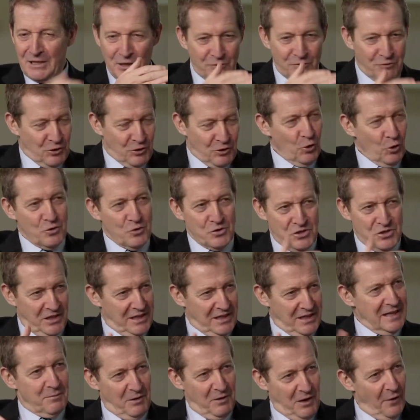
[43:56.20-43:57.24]
You've got to
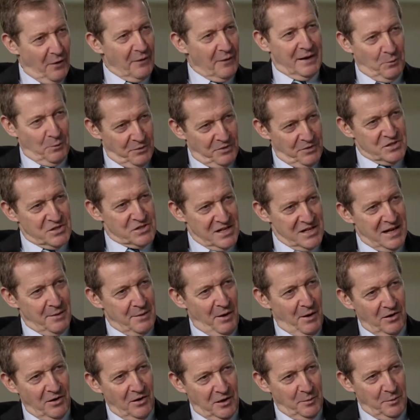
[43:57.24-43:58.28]
keep going with the
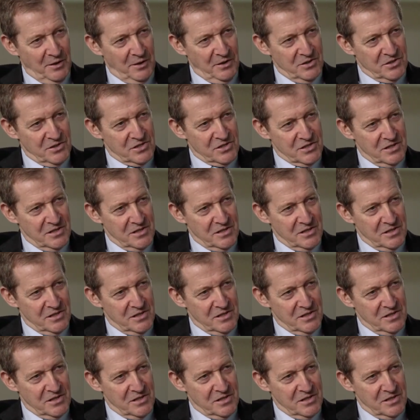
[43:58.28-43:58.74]
same arguments.